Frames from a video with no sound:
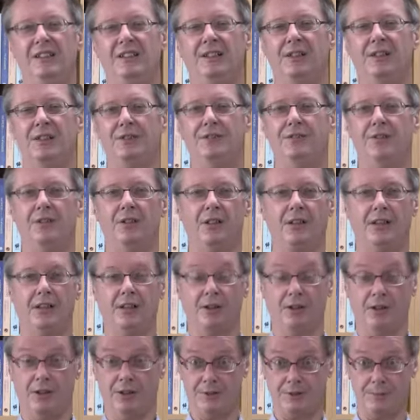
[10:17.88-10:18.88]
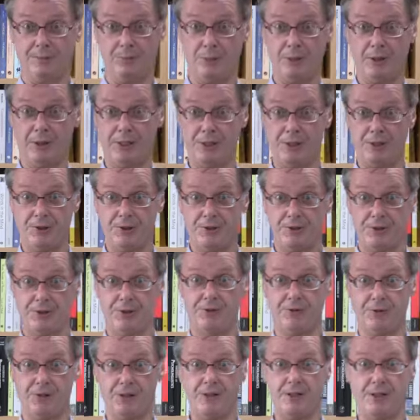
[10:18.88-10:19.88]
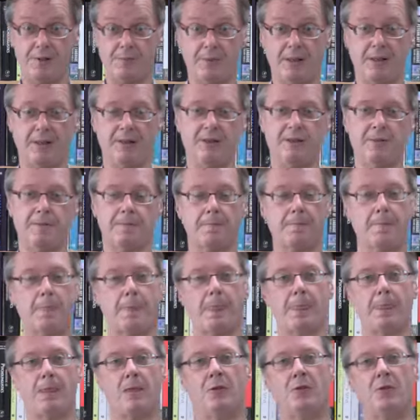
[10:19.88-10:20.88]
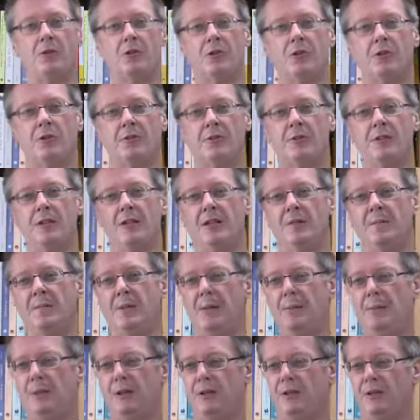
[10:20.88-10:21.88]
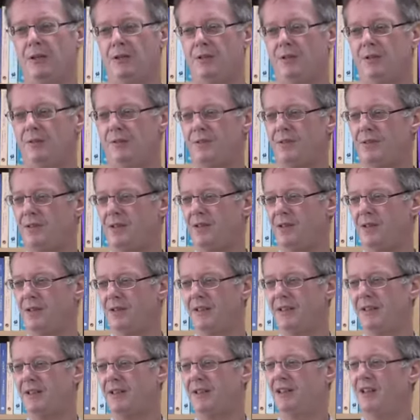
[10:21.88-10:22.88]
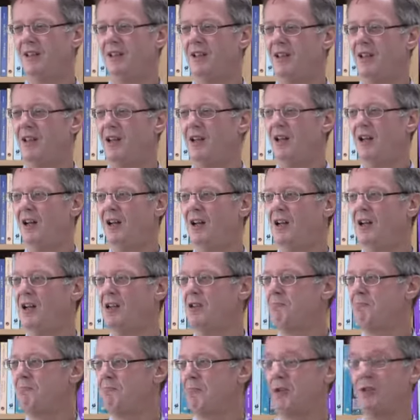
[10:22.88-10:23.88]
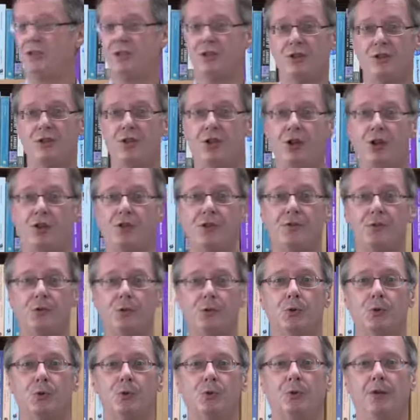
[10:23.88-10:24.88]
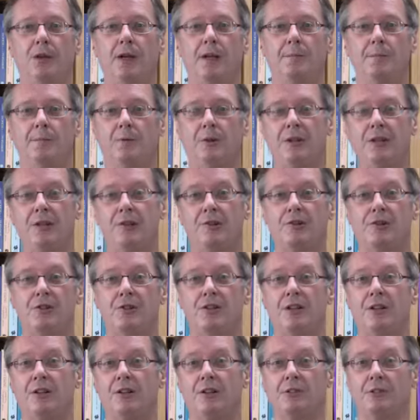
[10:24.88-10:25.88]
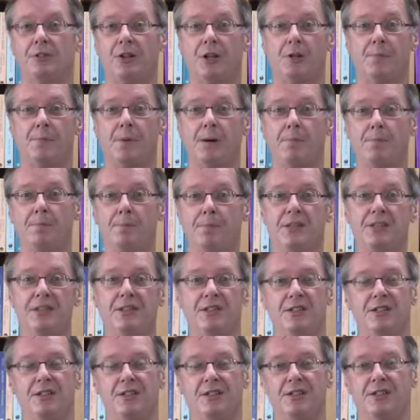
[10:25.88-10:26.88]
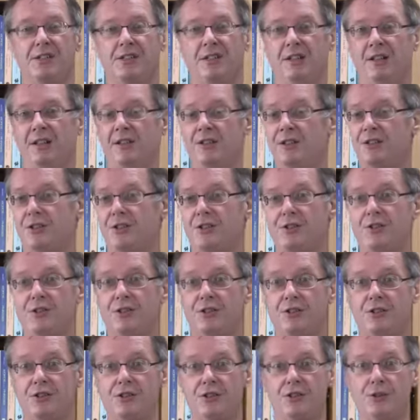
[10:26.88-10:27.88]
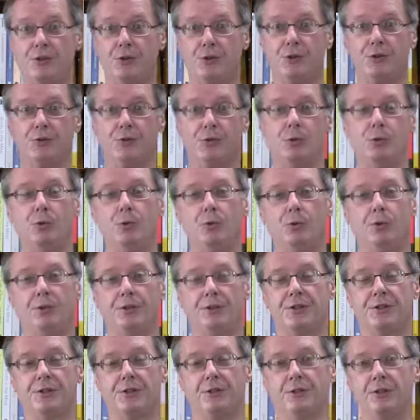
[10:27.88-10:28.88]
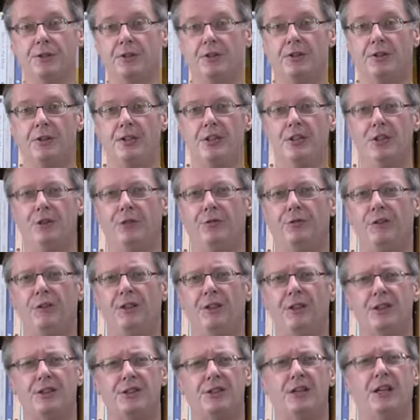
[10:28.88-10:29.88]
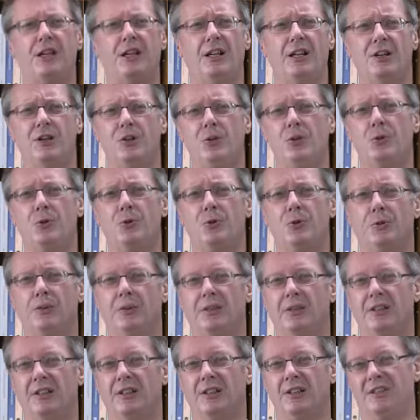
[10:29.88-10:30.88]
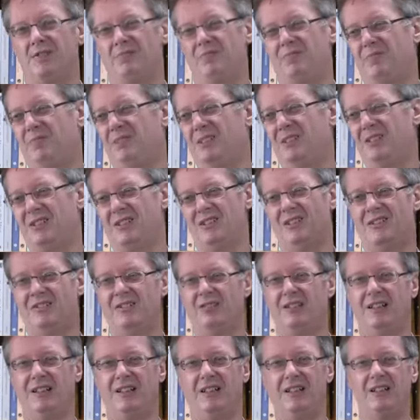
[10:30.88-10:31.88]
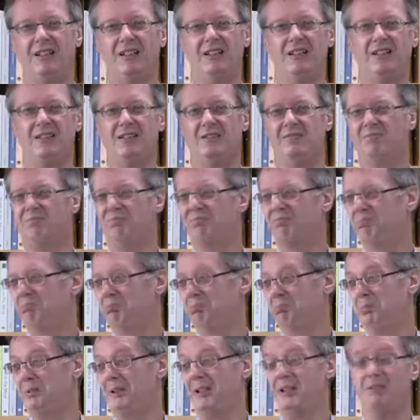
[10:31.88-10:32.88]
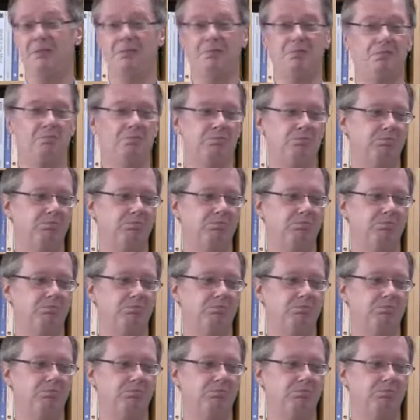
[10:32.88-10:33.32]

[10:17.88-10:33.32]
Do you feel like a lot of pressure and stress about it? Or maybe do you think like, it's just a useful tool. I'm really interested in learning about business, and English is just a useful tool. And so your feelings are kind of neutral. You like, I don't like it, but I don't